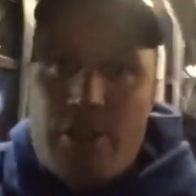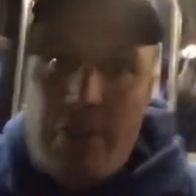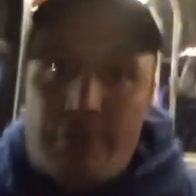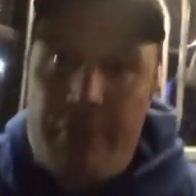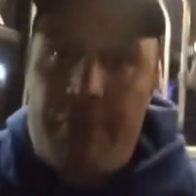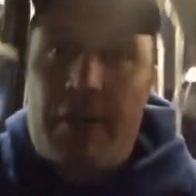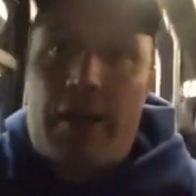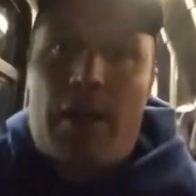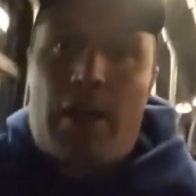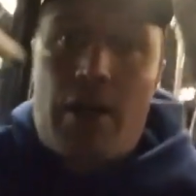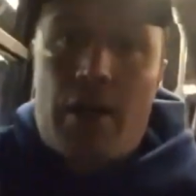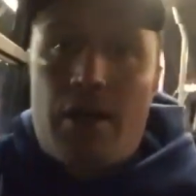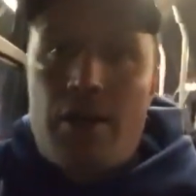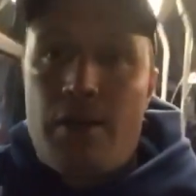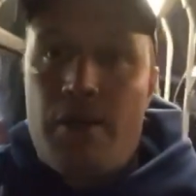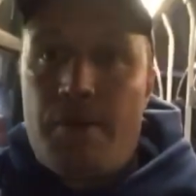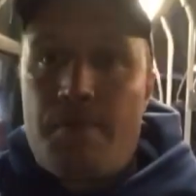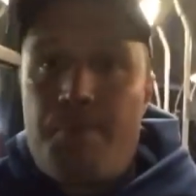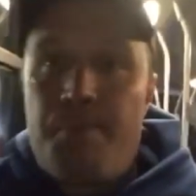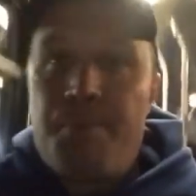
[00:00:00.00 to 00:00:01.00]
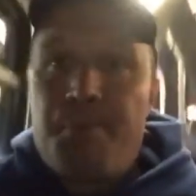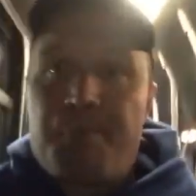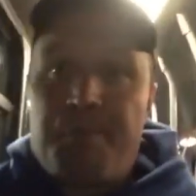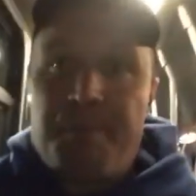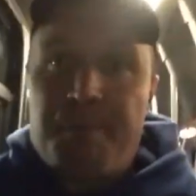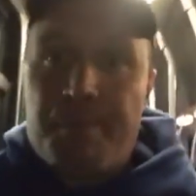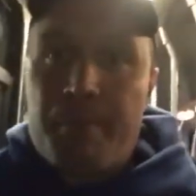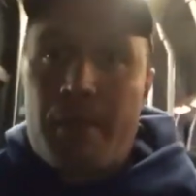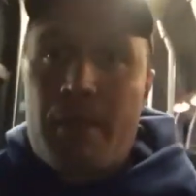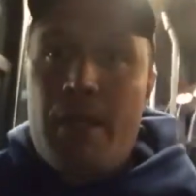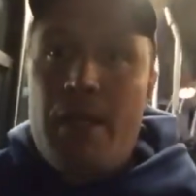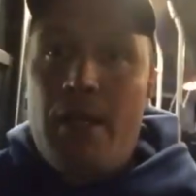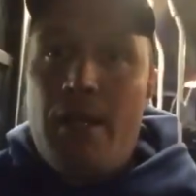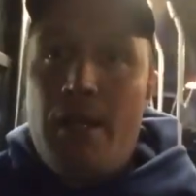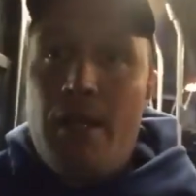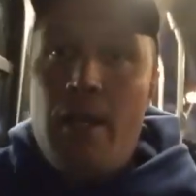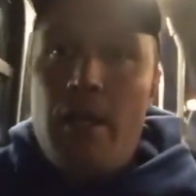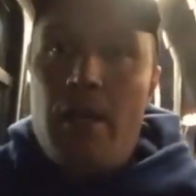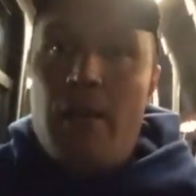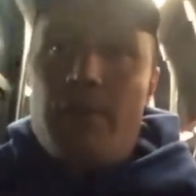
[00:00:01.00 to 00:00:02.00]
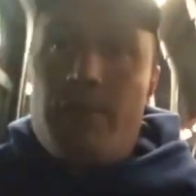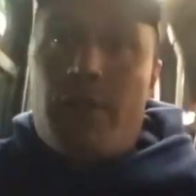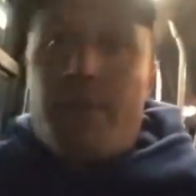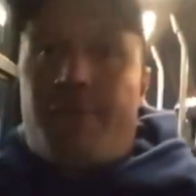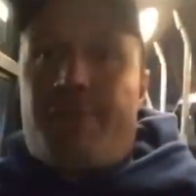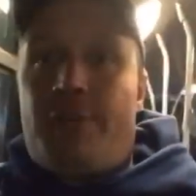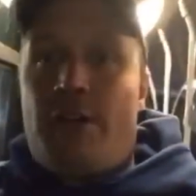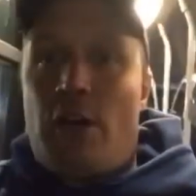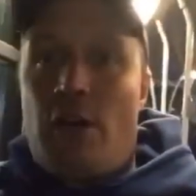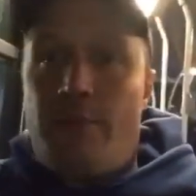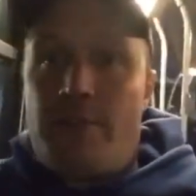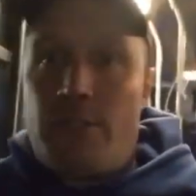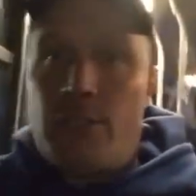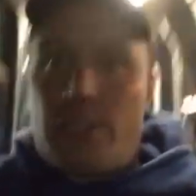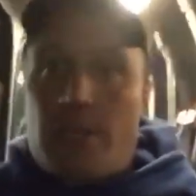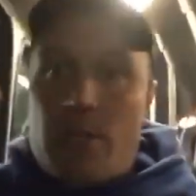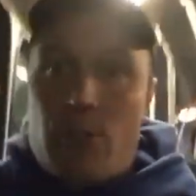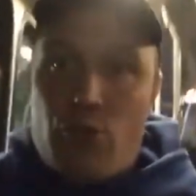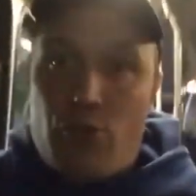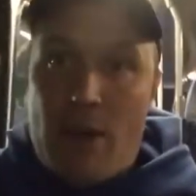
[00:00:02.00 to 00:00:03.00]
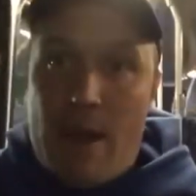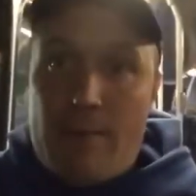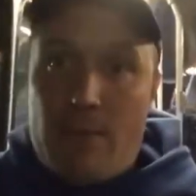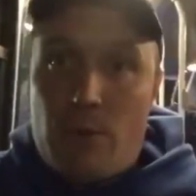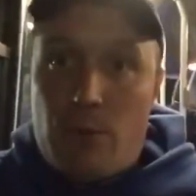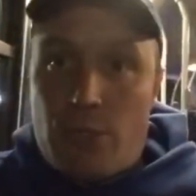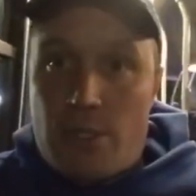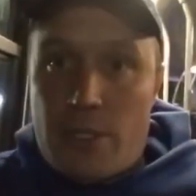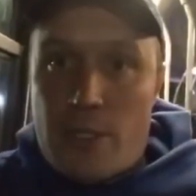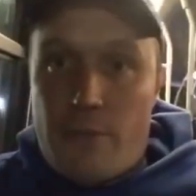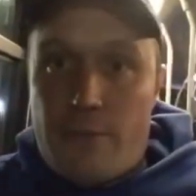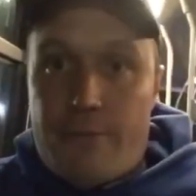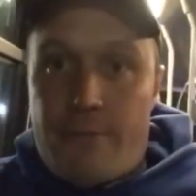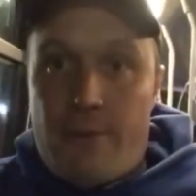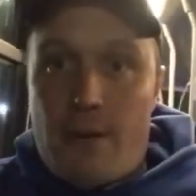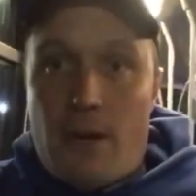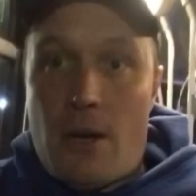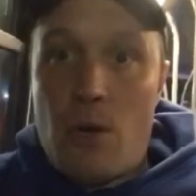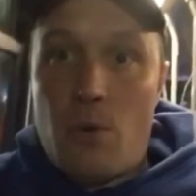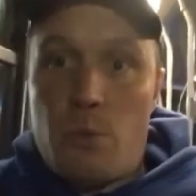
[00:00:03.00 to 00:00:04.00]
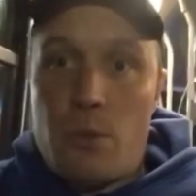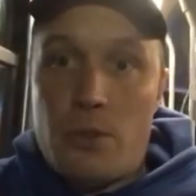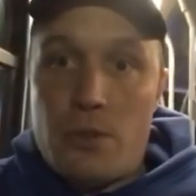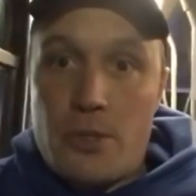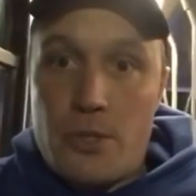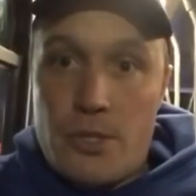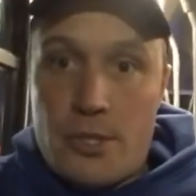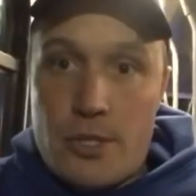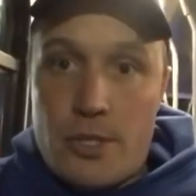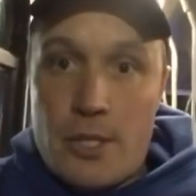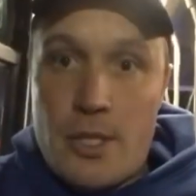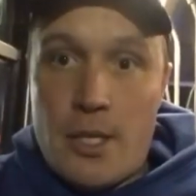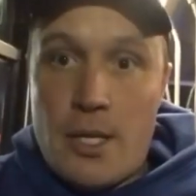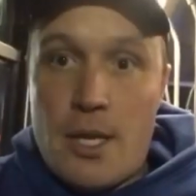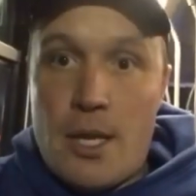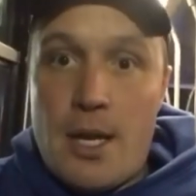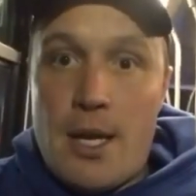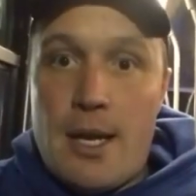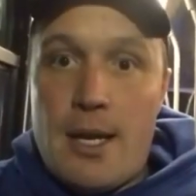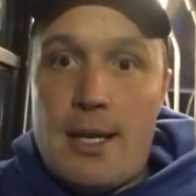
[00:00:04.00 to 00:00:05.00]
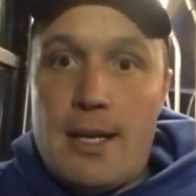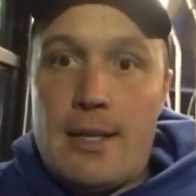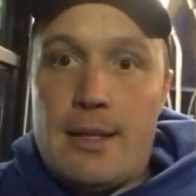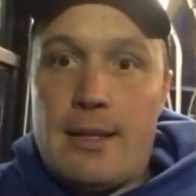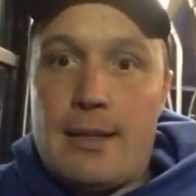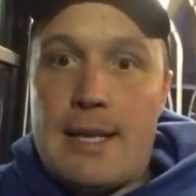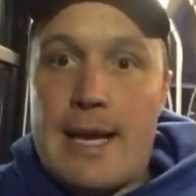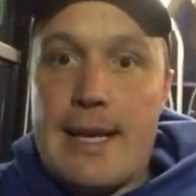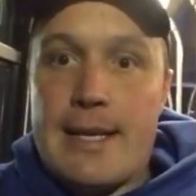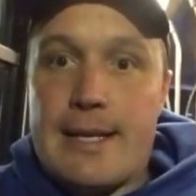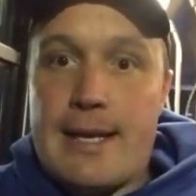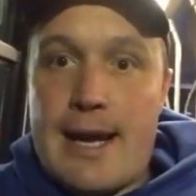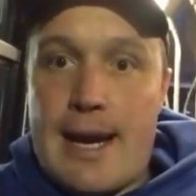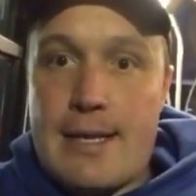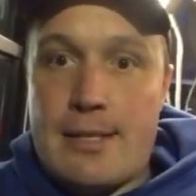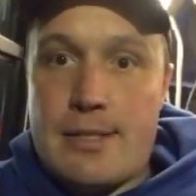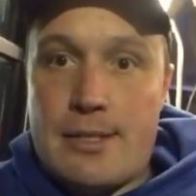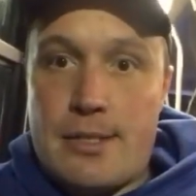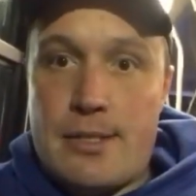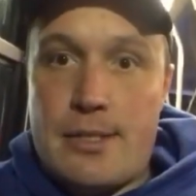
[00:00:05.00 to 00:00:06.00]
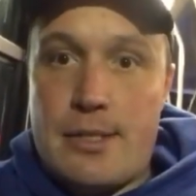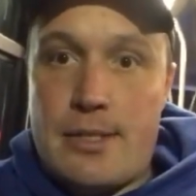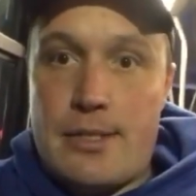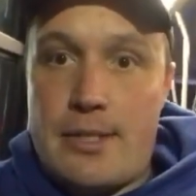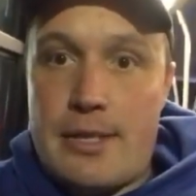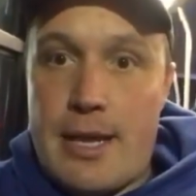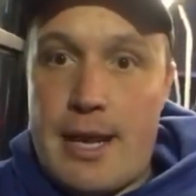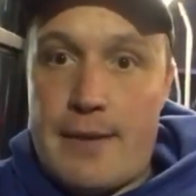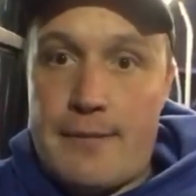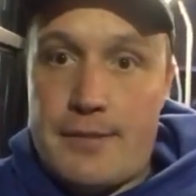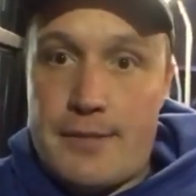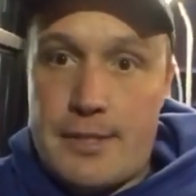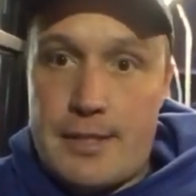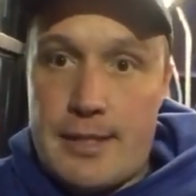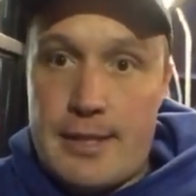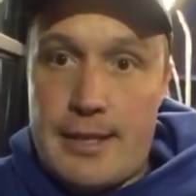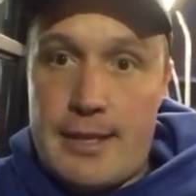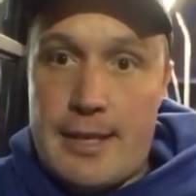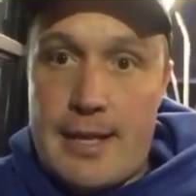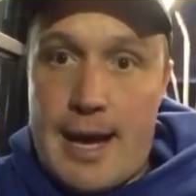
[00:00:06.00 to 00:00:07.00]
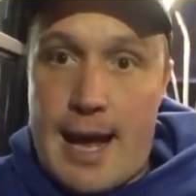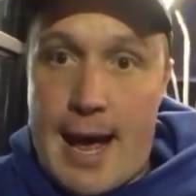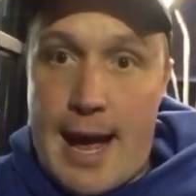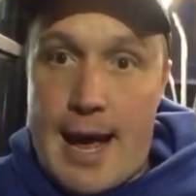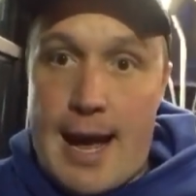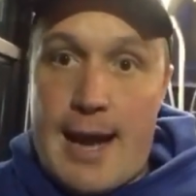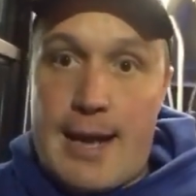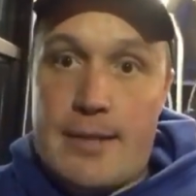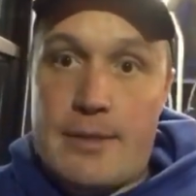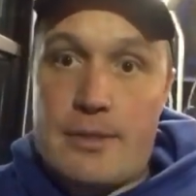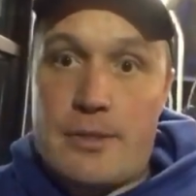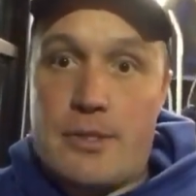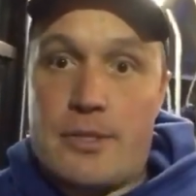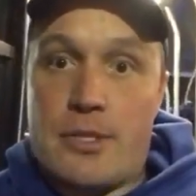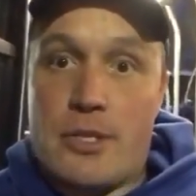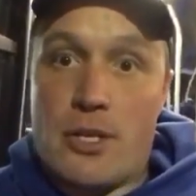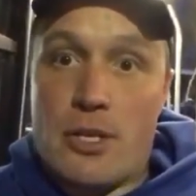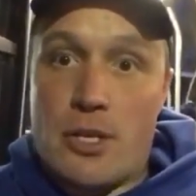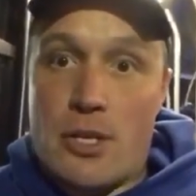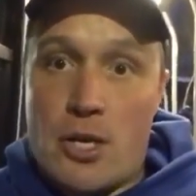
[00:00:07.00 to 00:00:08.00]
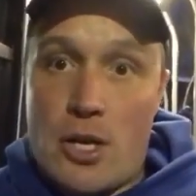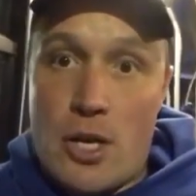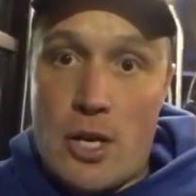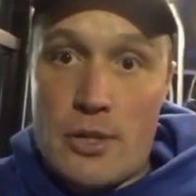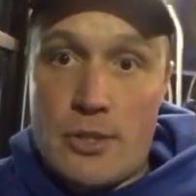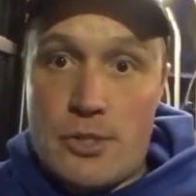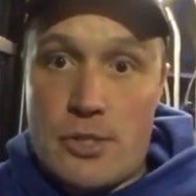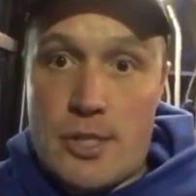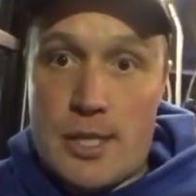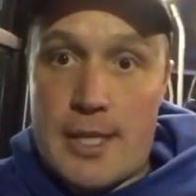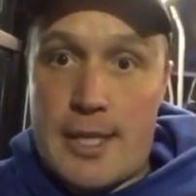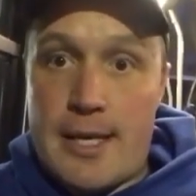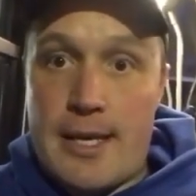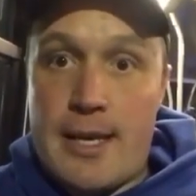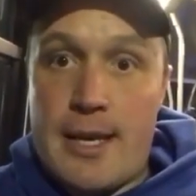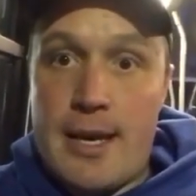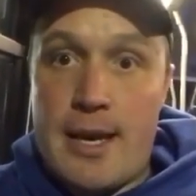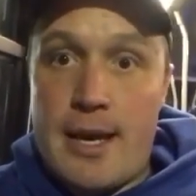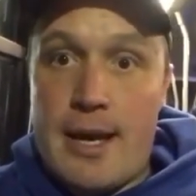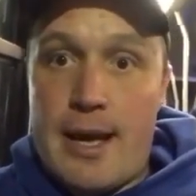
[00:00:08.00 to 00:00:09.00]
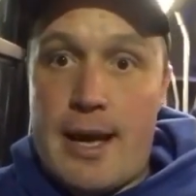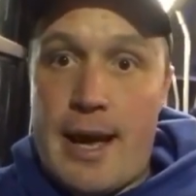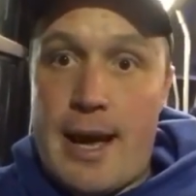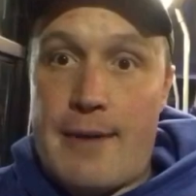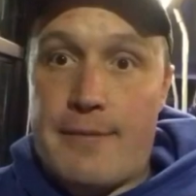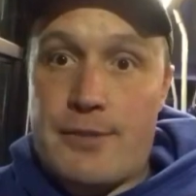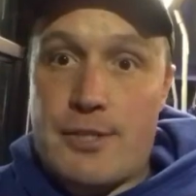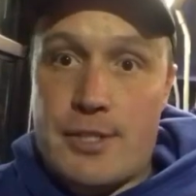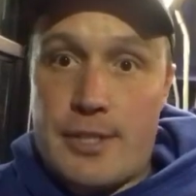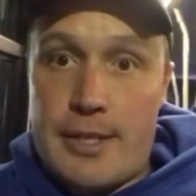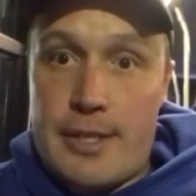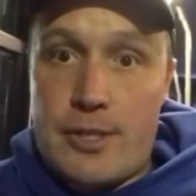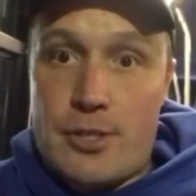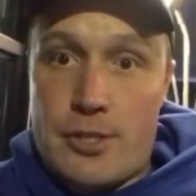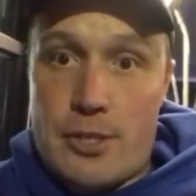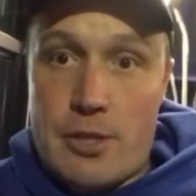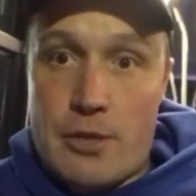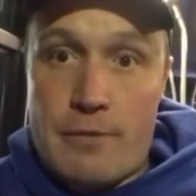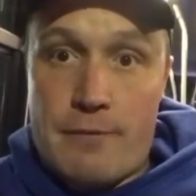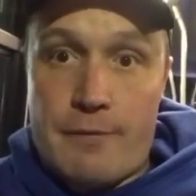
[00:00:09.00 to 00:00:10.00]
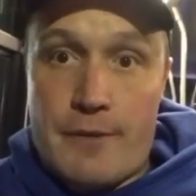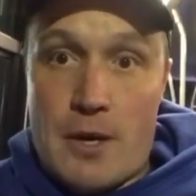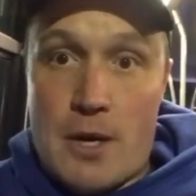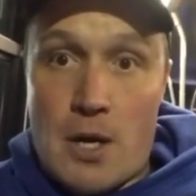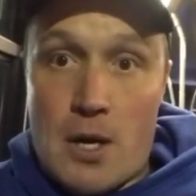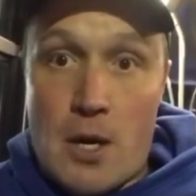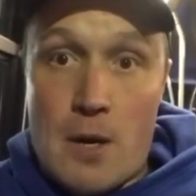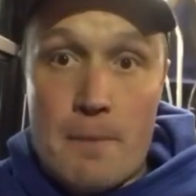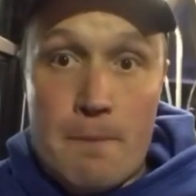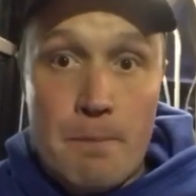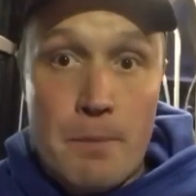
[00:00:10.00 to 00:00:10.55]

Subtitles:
far, the furthest I travelled so far was Lancaster City FC and Guernsey FC so far,